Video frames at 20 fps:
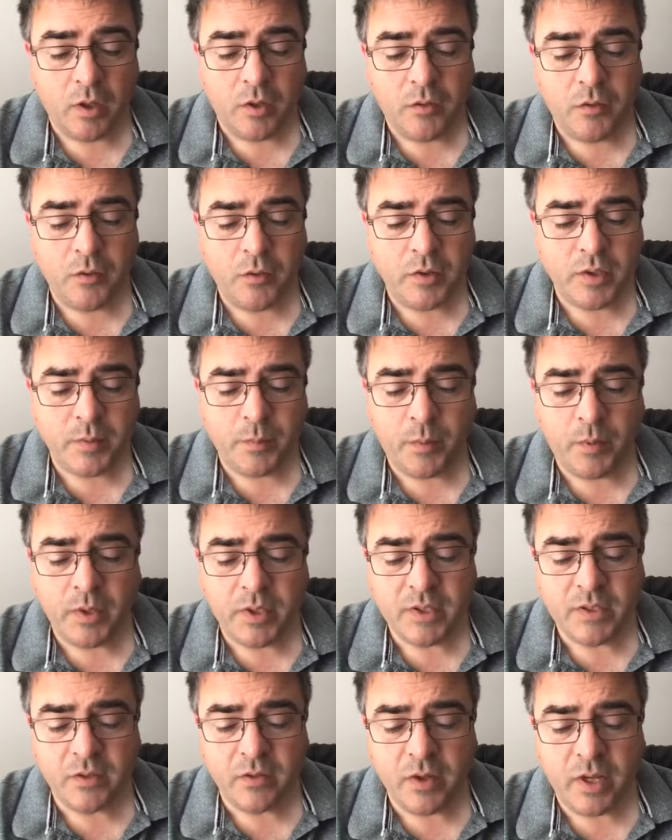"There is a
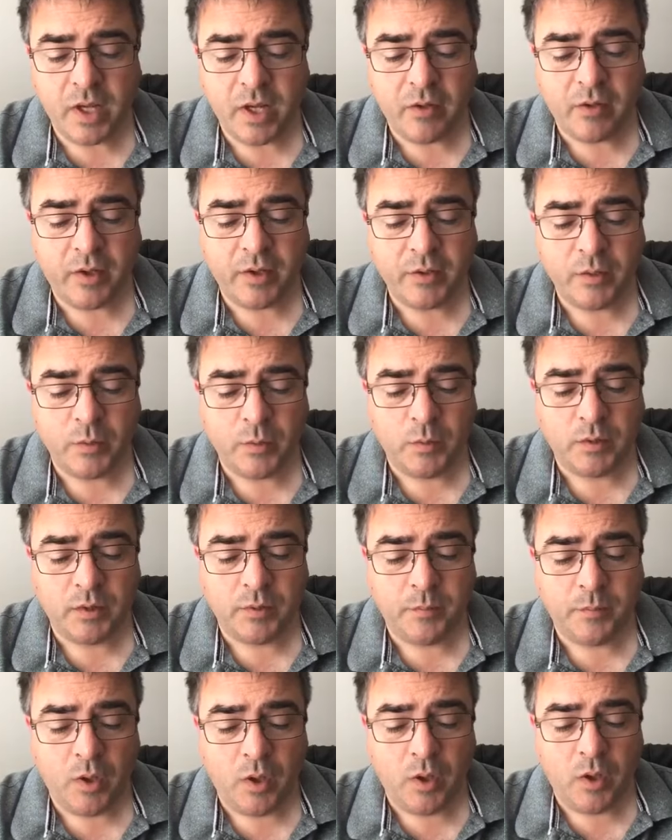prisoner here," he told
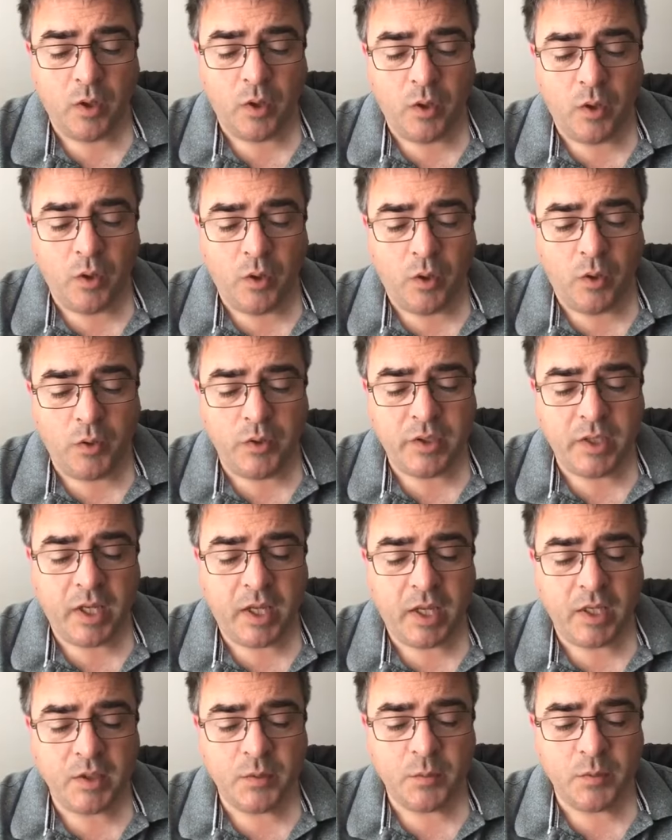him, "whose
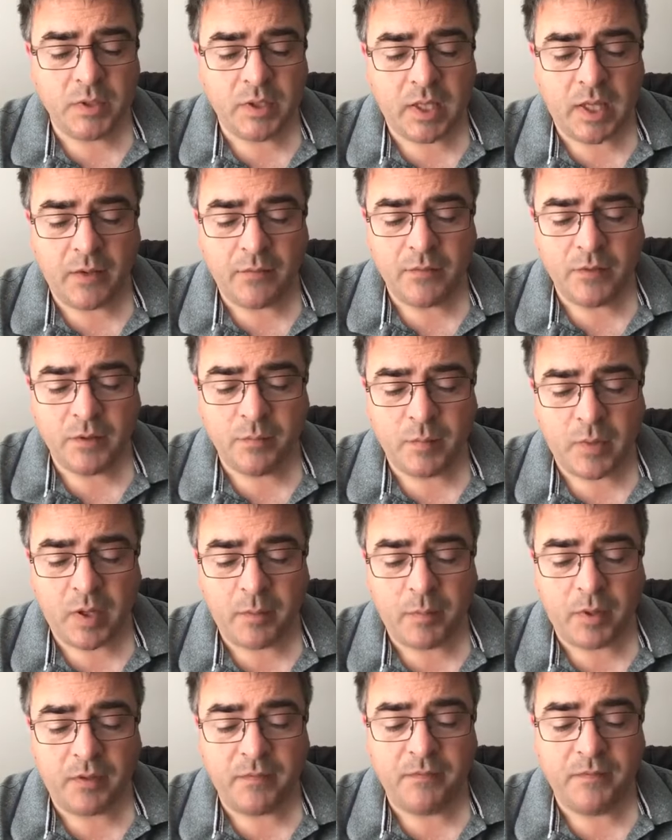case was left to me
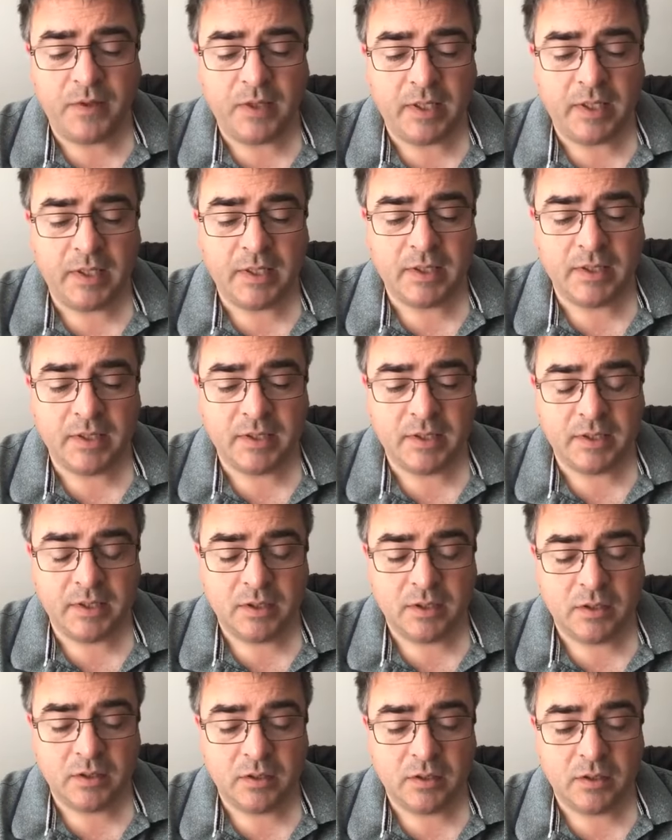by Felix.
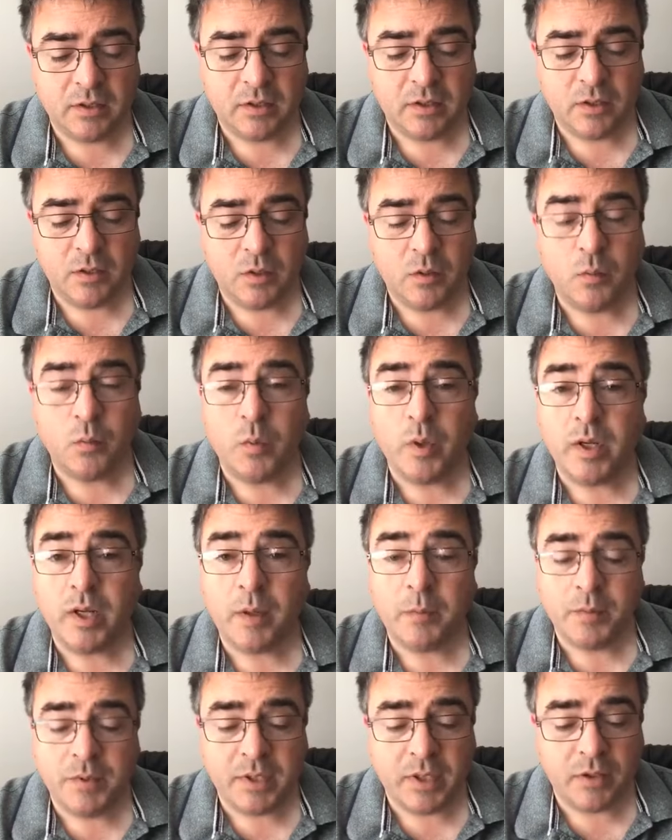When I
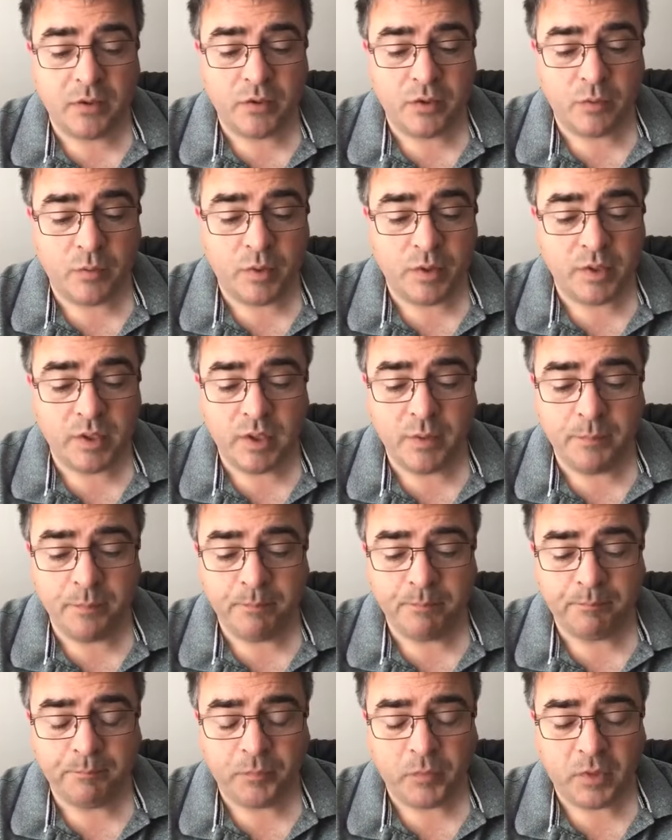was in Jerusalem,
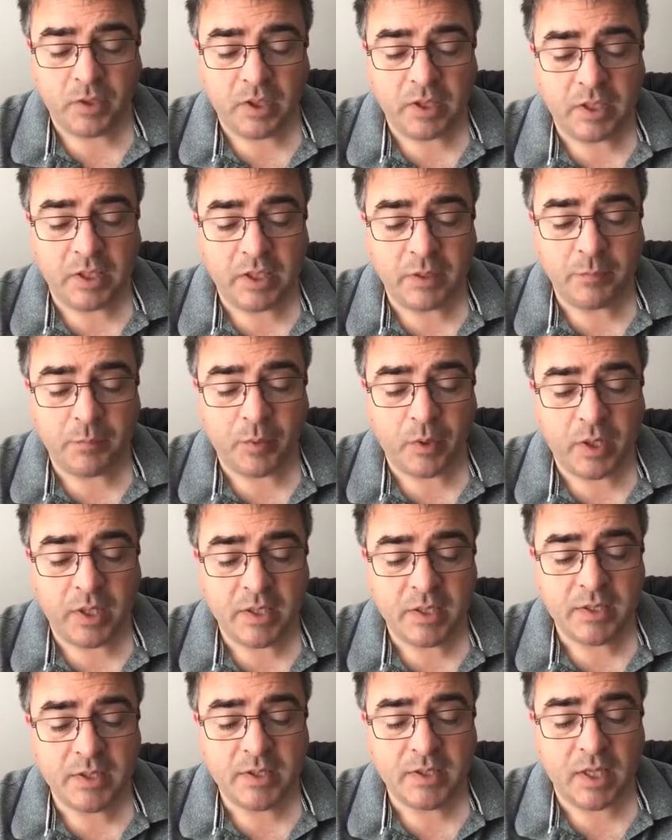the leading
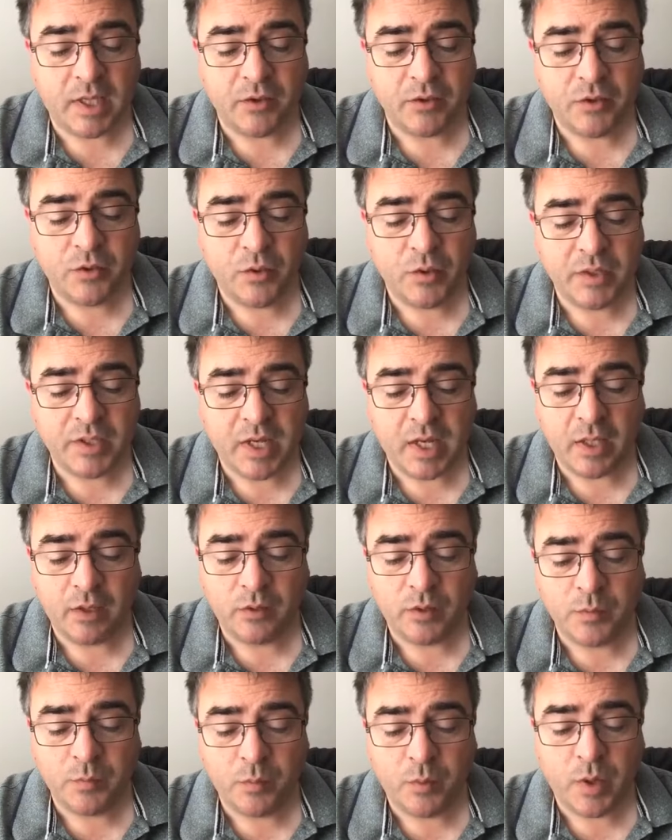priests and Jewish
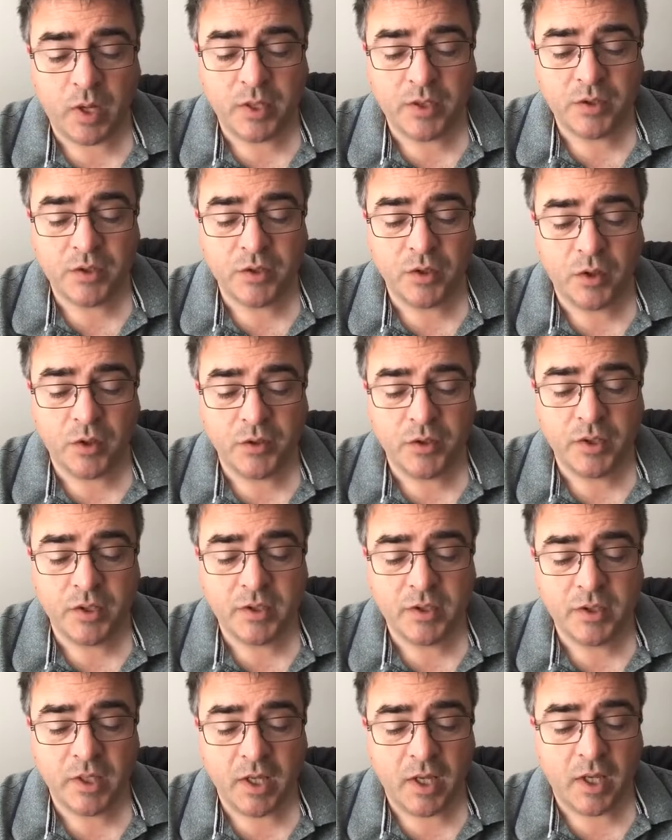elders pressed
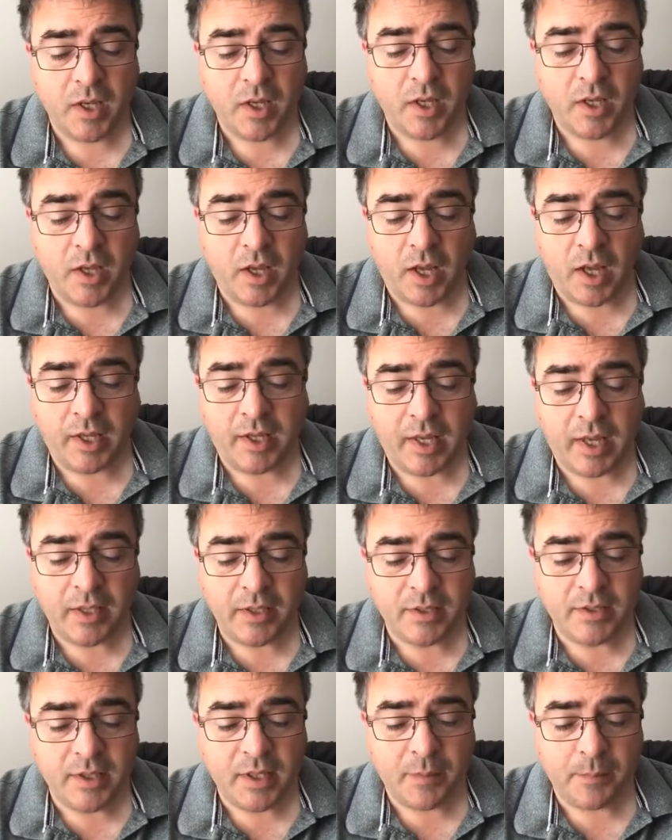charges
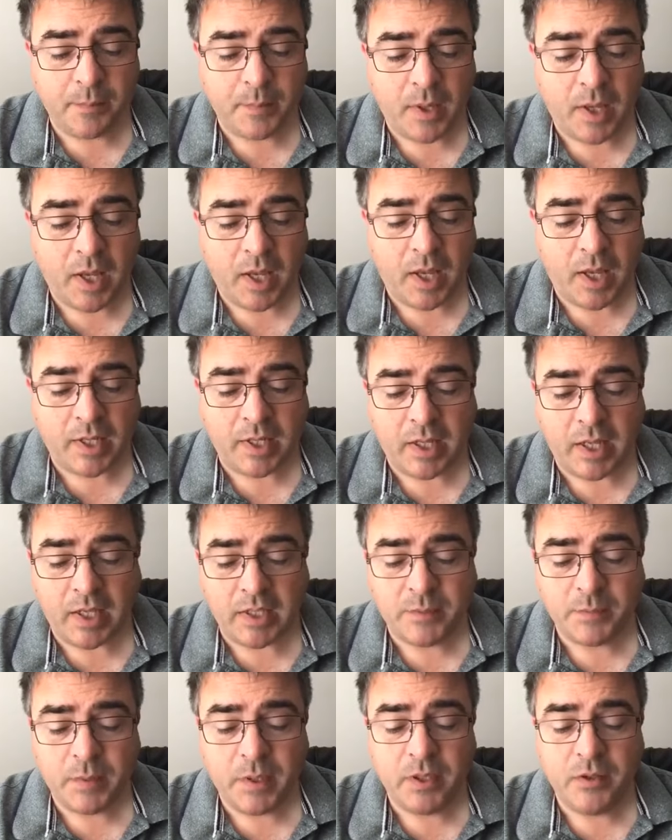against him and
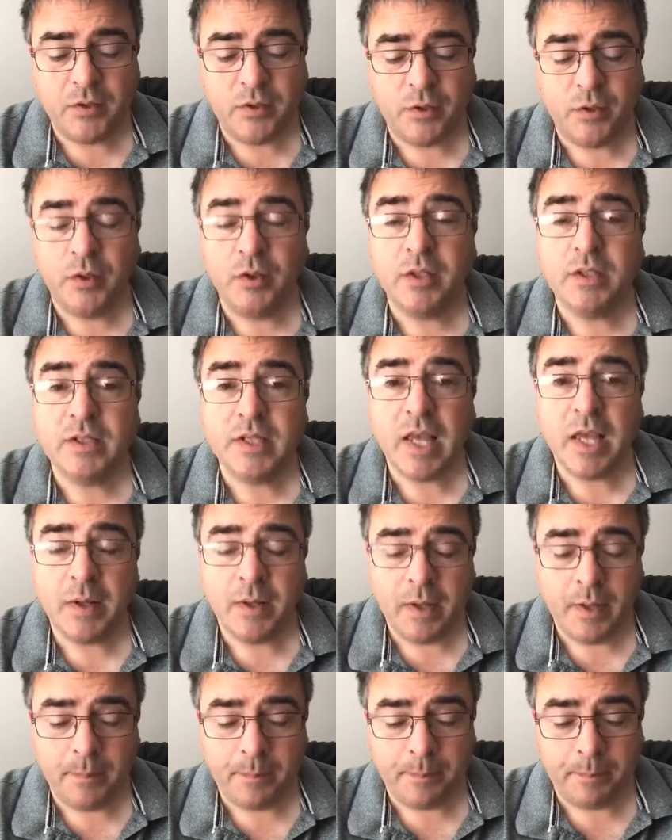asked me to condemn
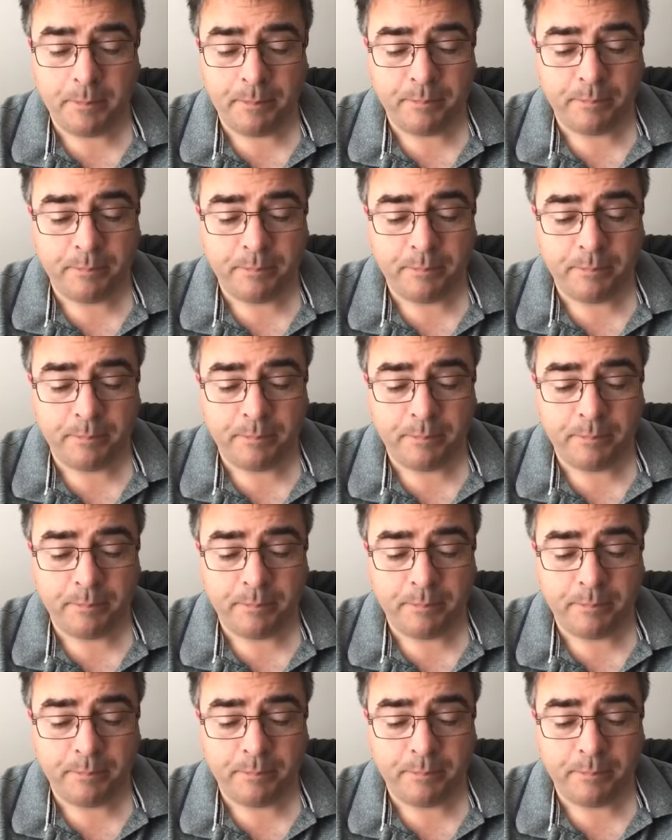him.